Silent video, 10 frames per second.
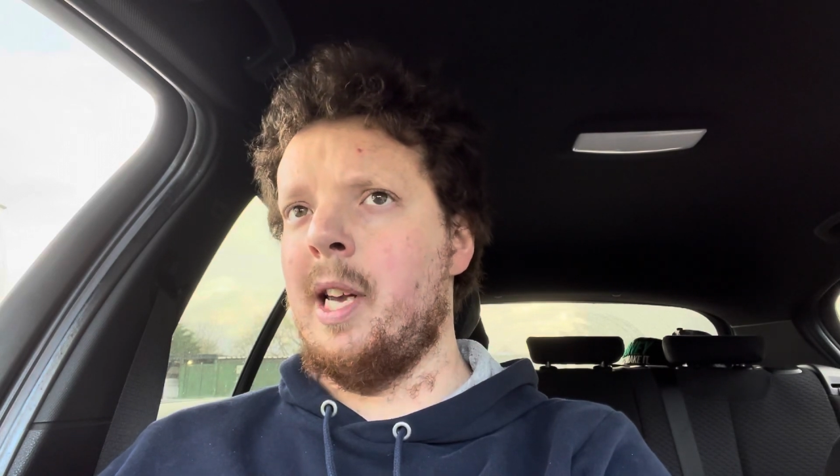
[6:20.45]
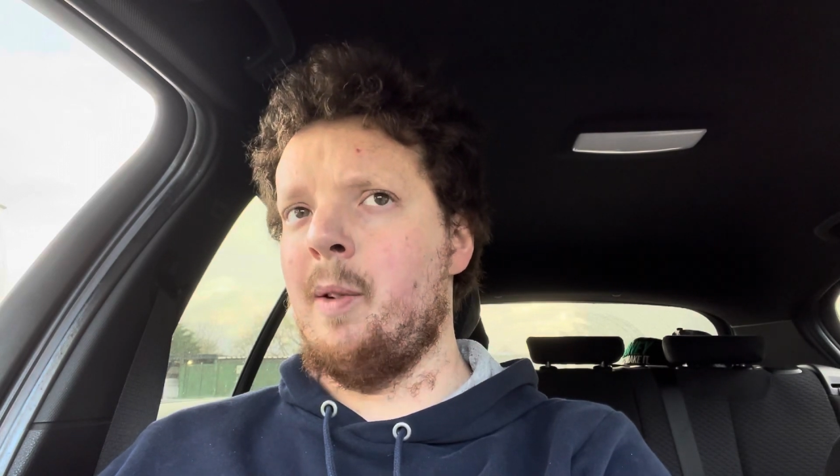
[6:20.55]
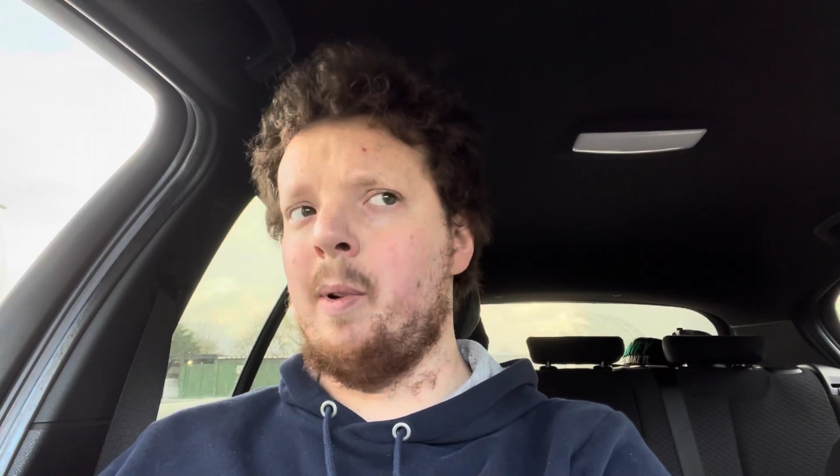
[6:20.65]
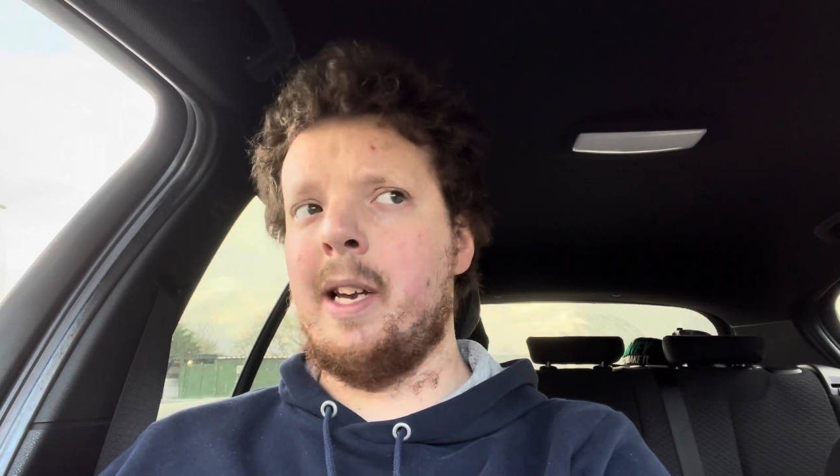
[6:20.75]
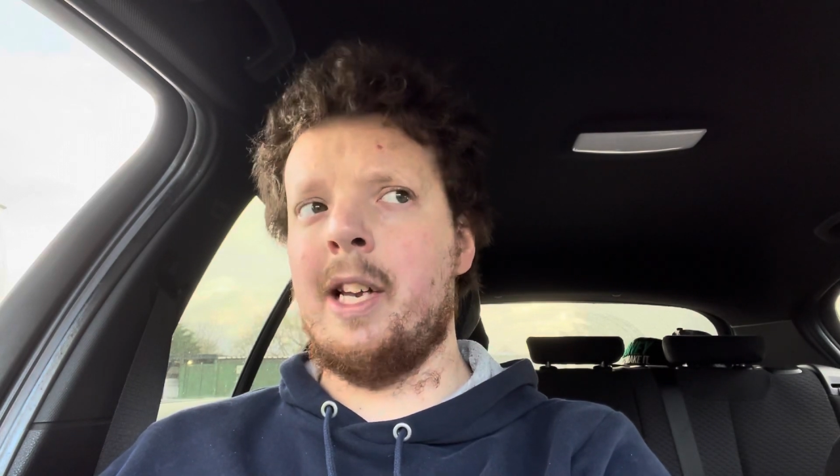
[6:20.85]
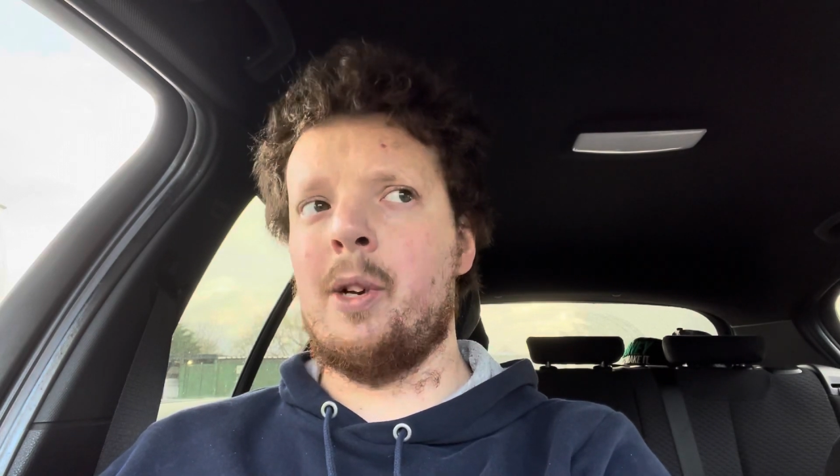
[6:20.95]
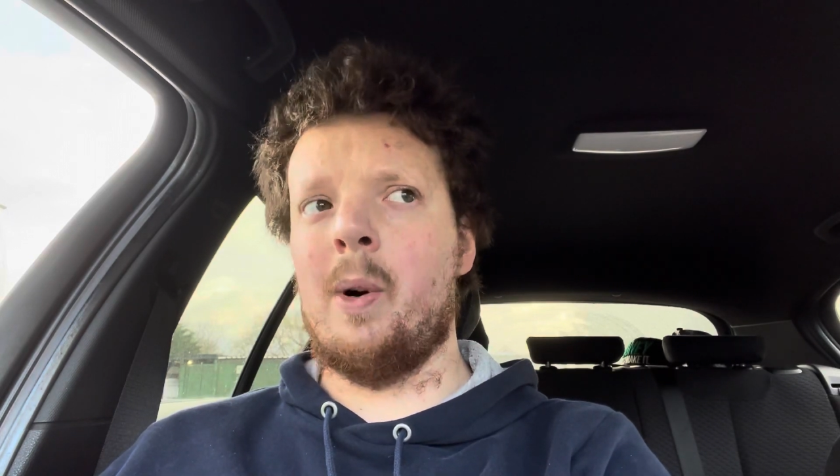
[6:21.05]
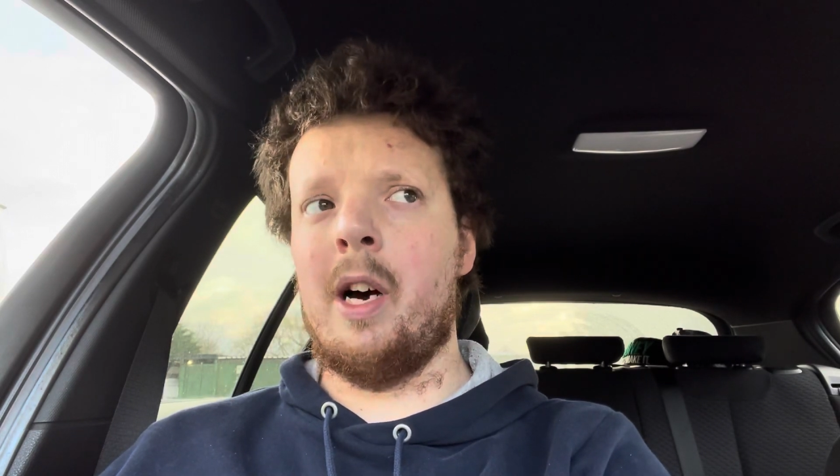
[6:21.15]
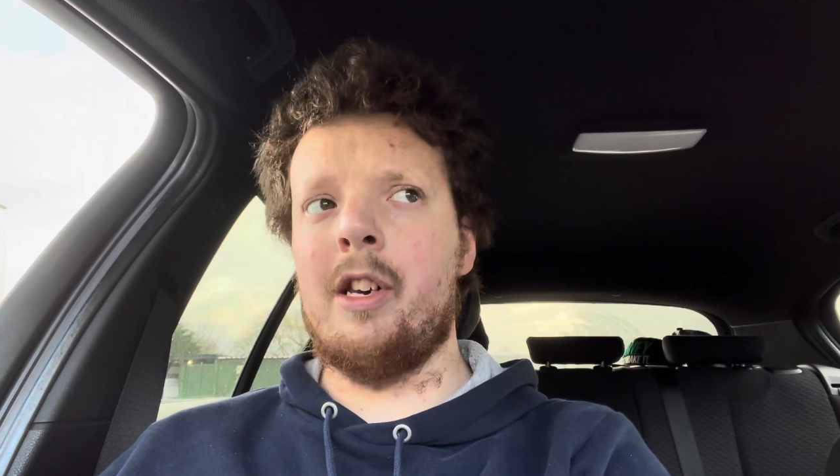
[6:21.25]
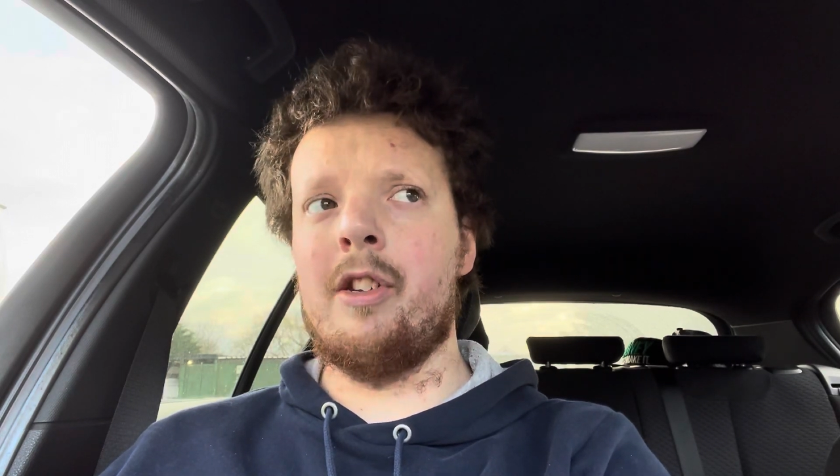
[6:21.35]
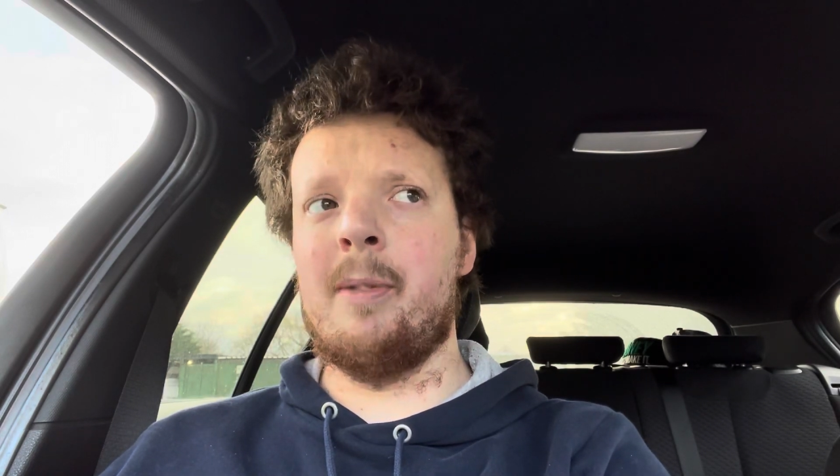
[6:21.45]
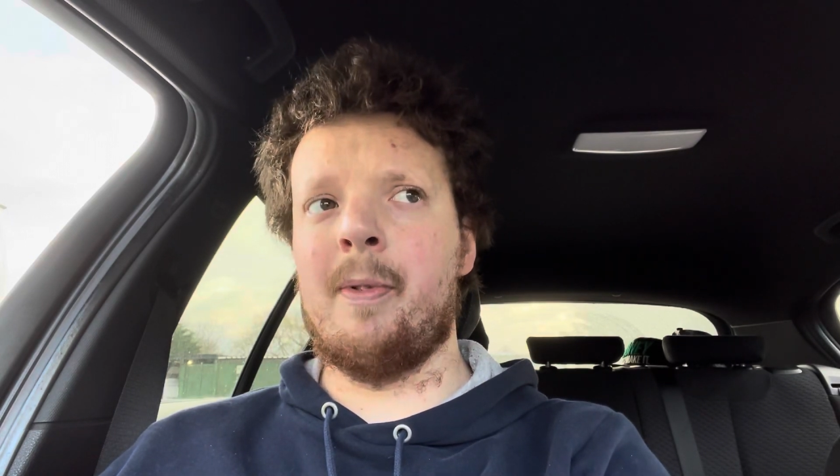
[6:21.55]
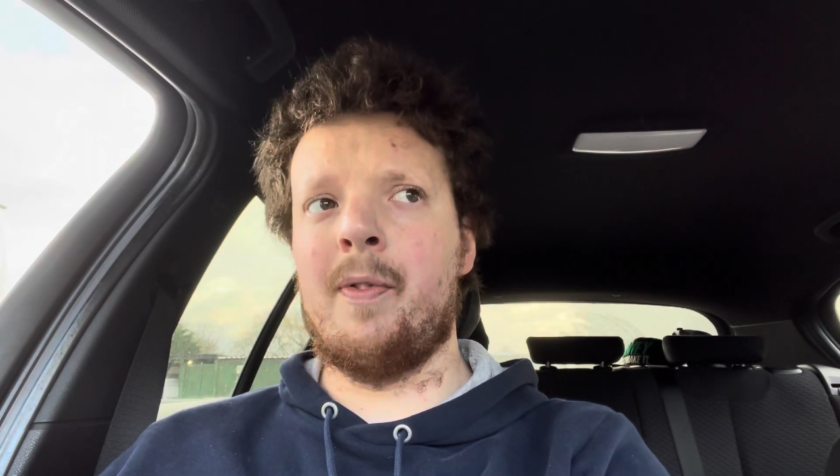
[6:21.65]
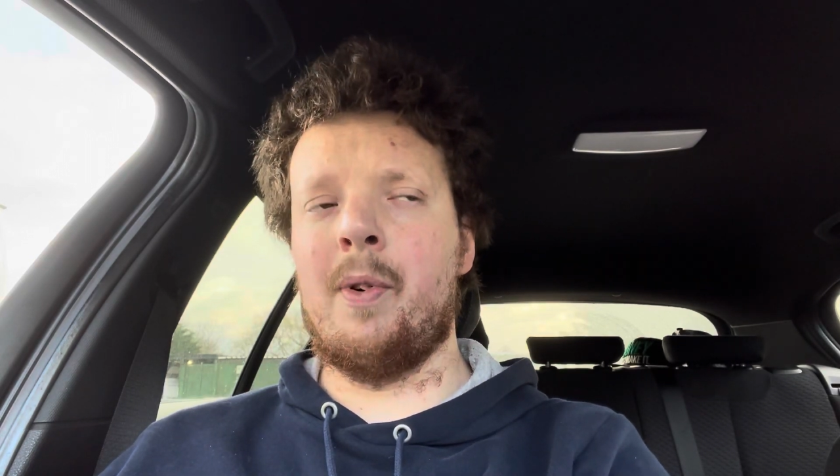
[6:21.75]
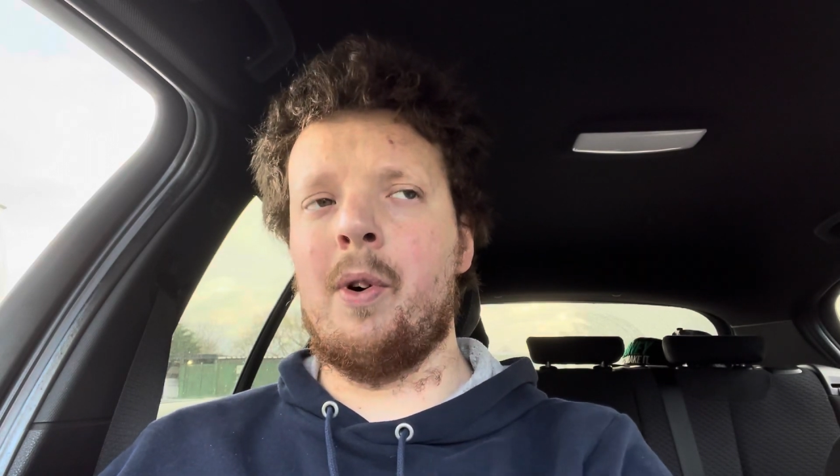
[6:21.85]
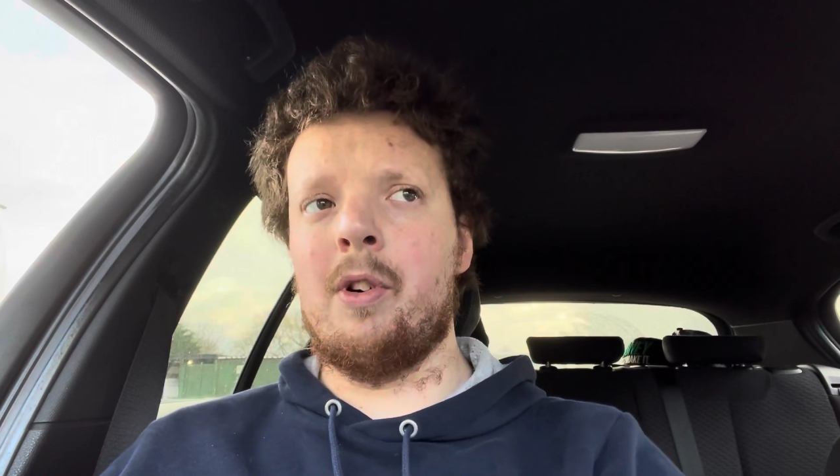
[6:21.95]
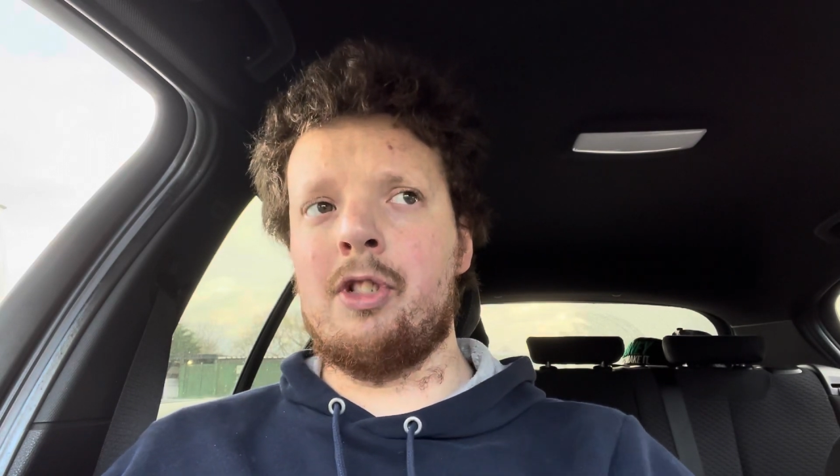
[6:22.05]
if we can get to 100 before